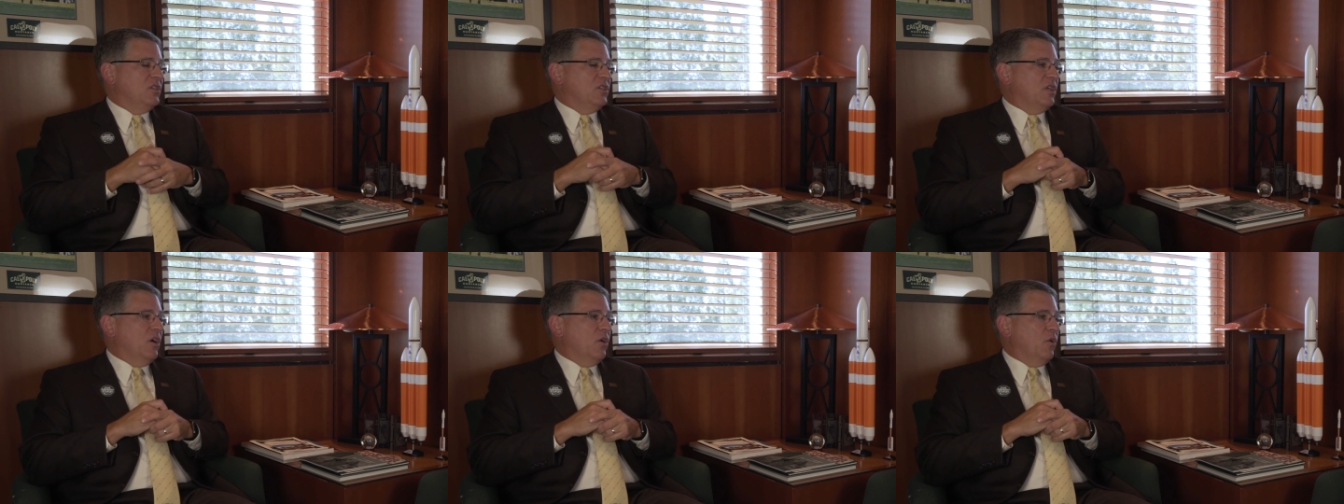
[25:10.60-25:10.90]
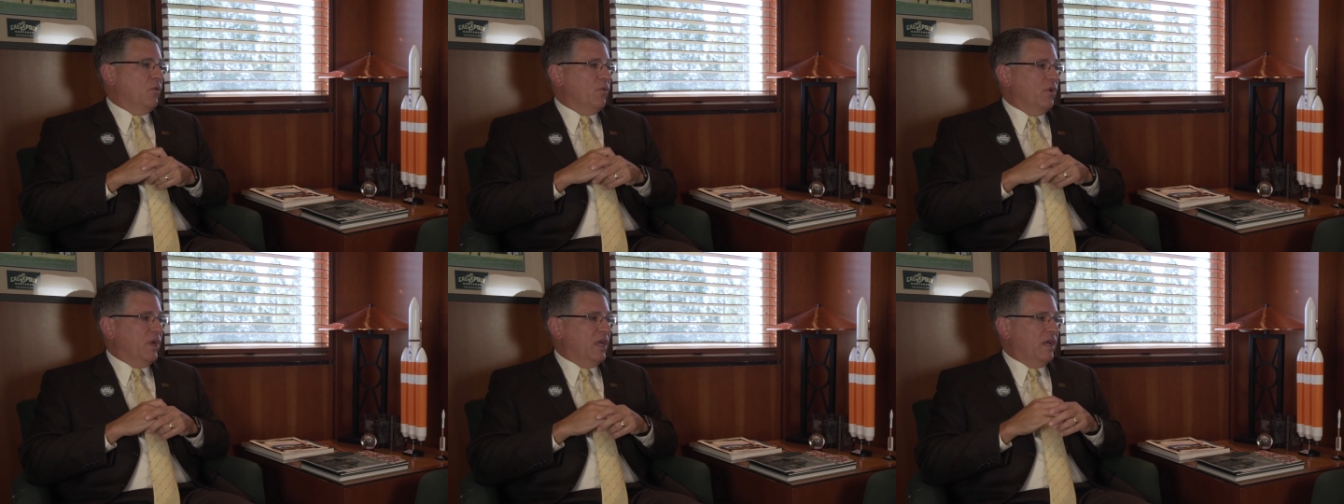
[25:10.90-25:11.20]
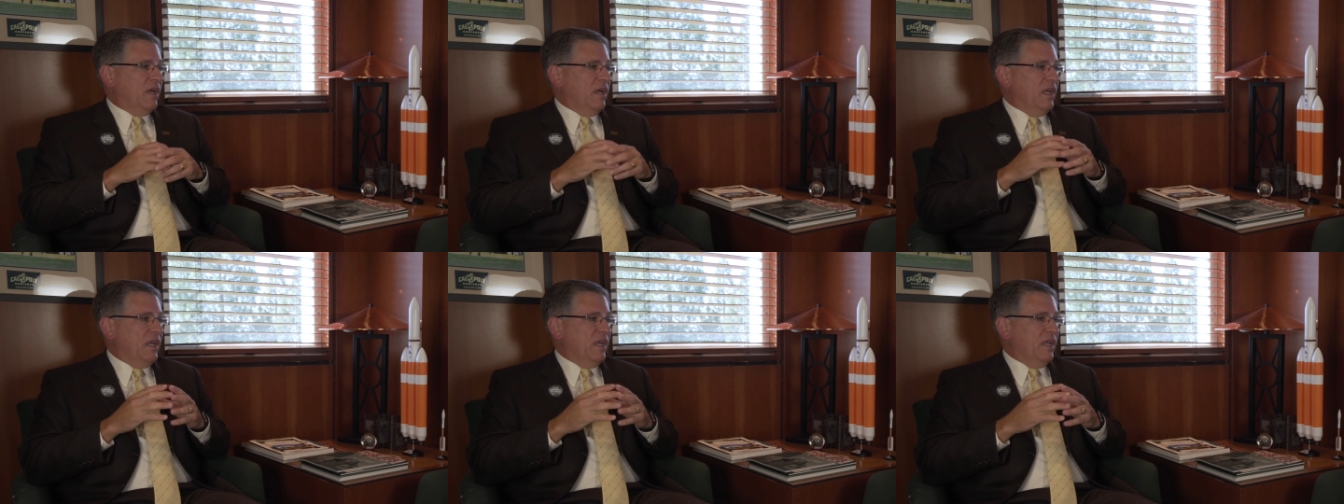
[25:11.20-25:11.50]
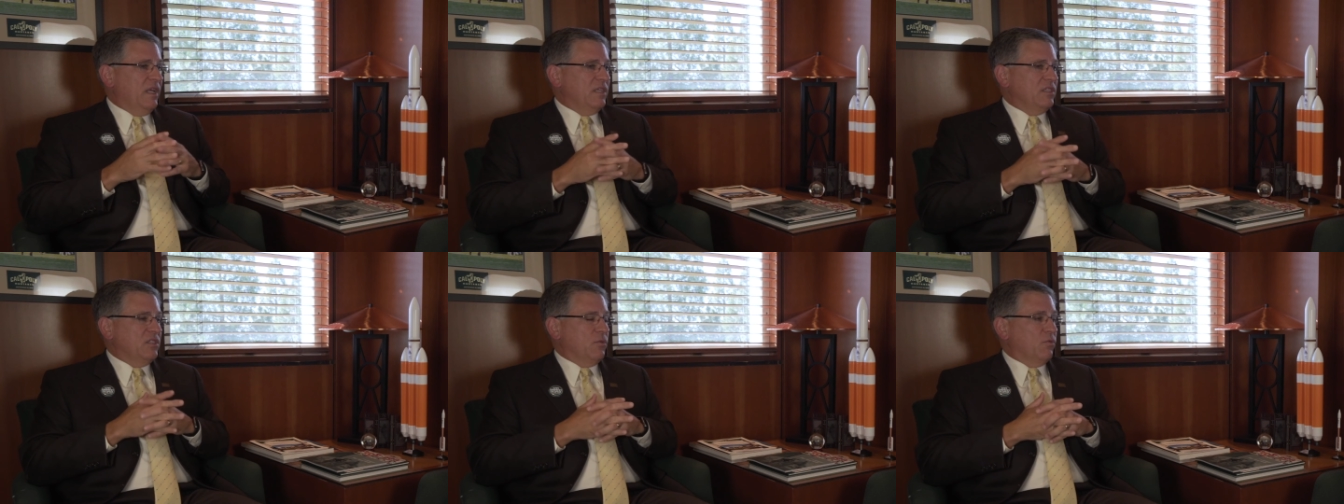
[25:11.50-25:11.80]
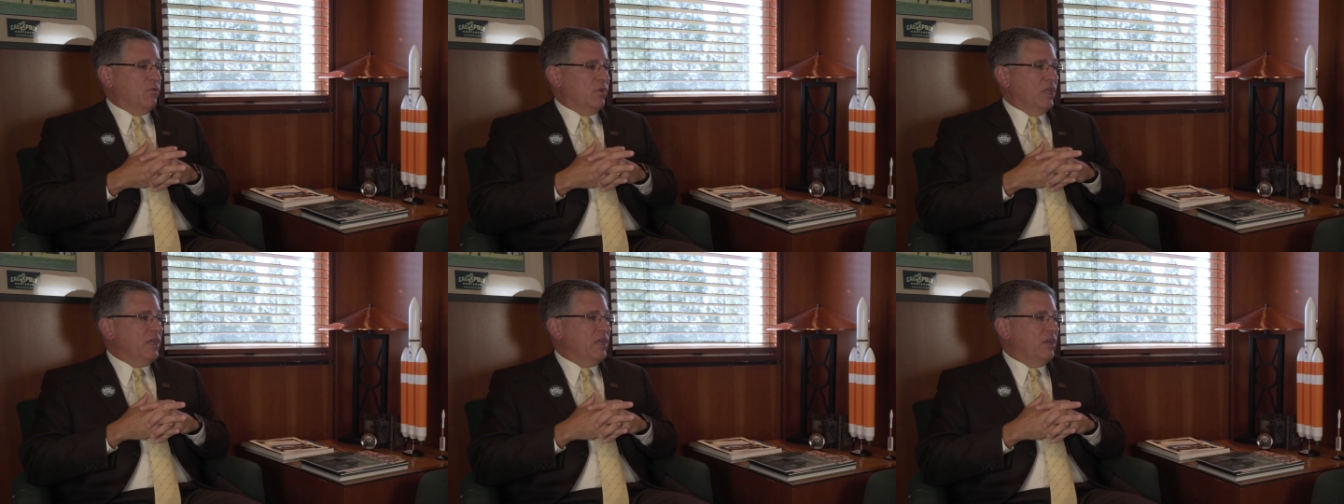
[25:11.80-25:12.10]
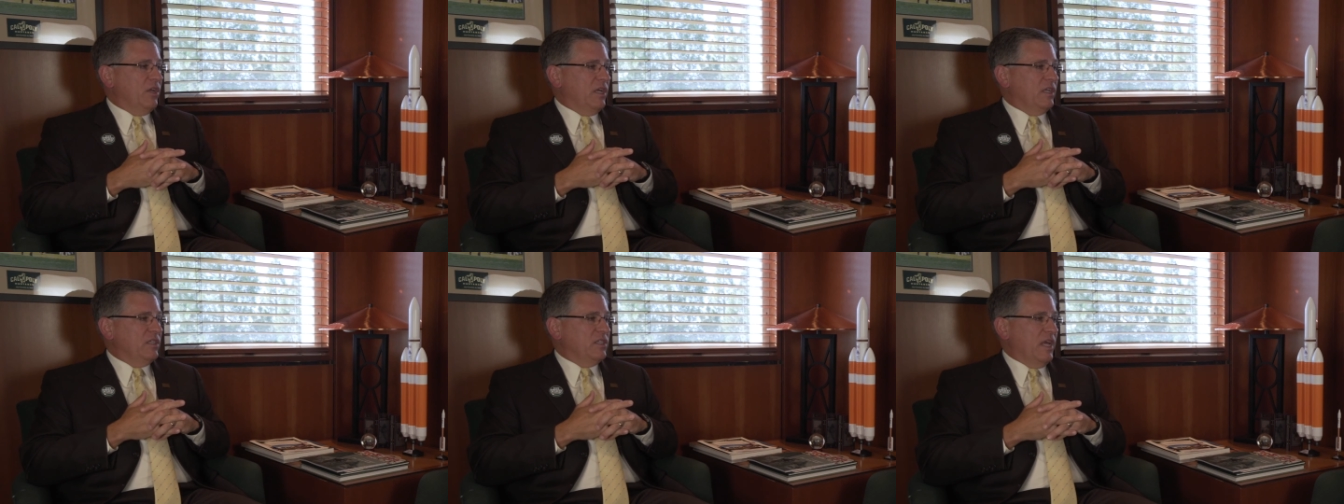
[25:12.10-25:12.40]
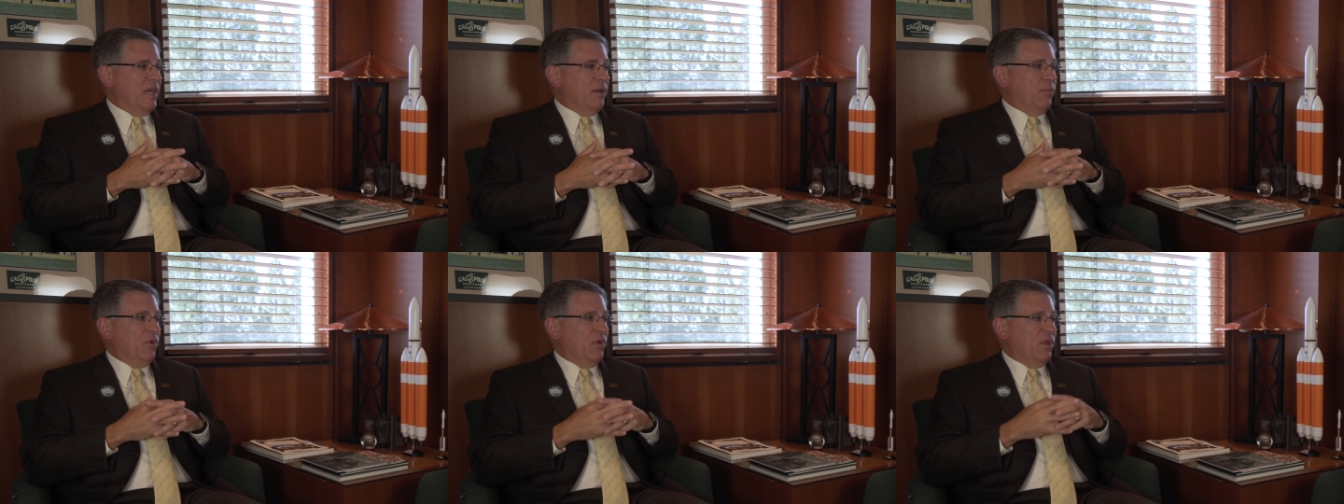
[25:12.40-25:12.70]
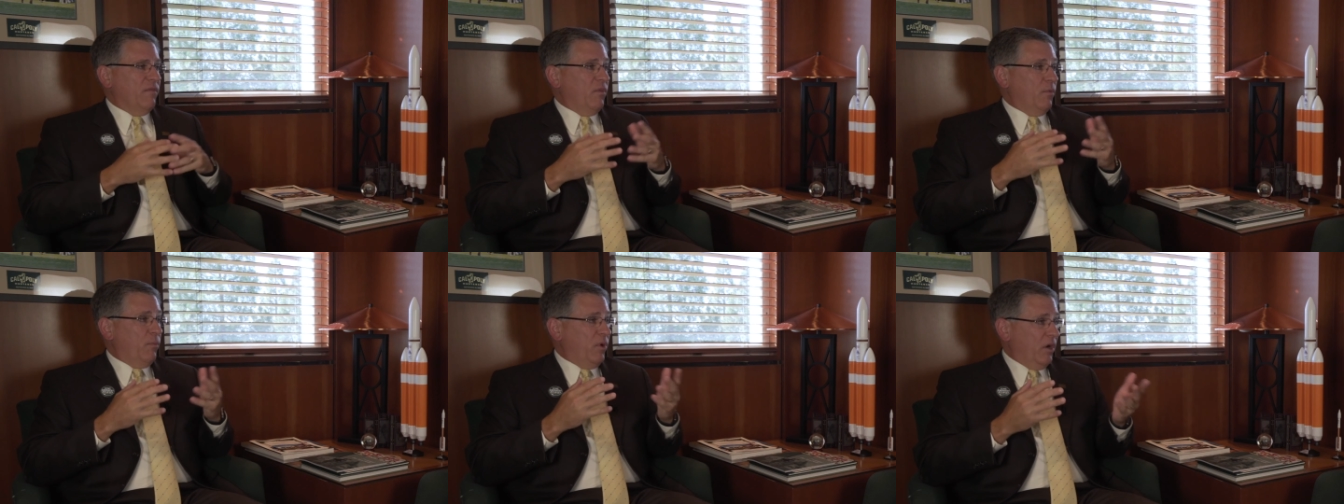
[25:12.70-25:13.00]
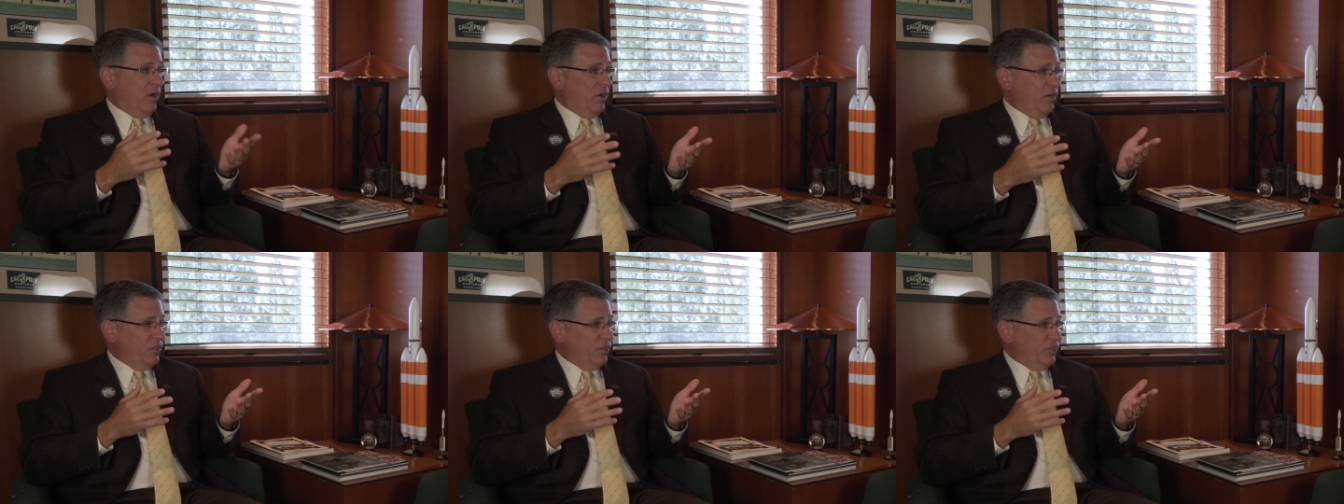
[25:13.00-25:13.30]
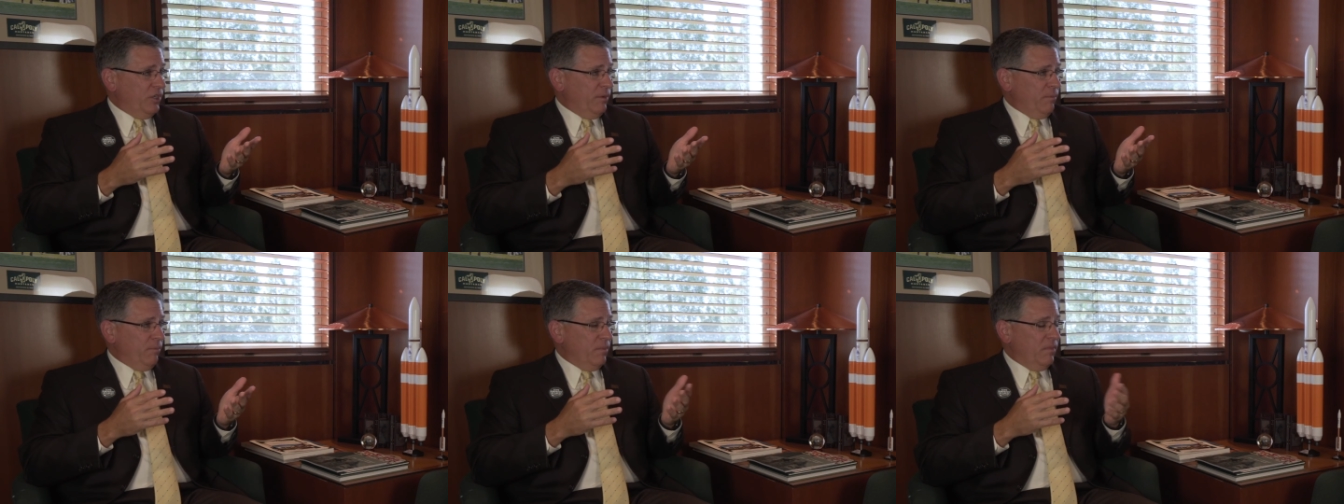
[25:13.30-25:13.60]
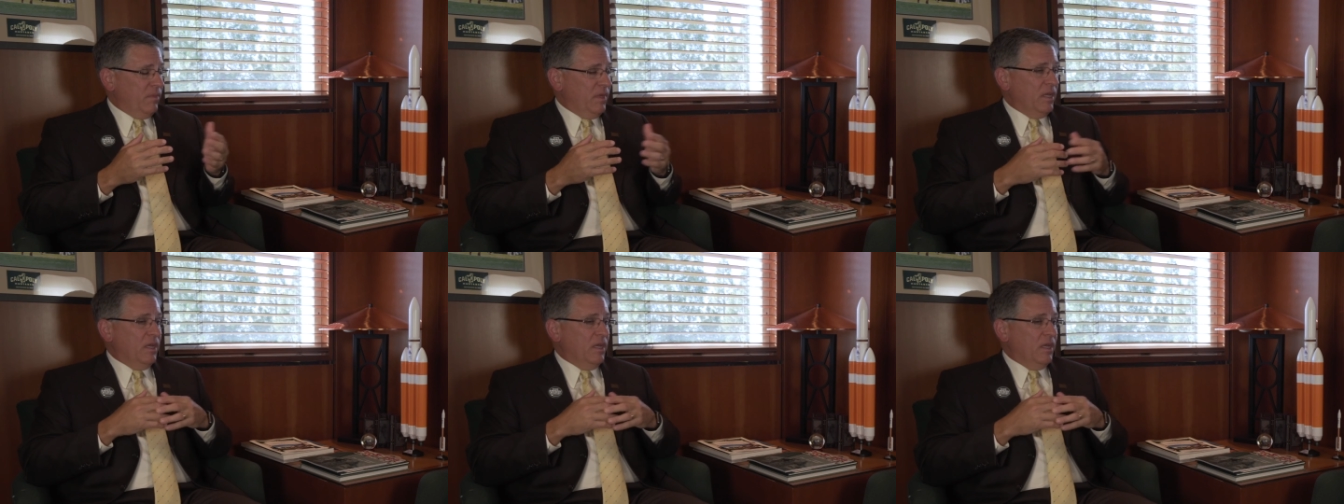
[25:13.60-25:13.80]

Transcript: So uh, it is a really good example of a partnership,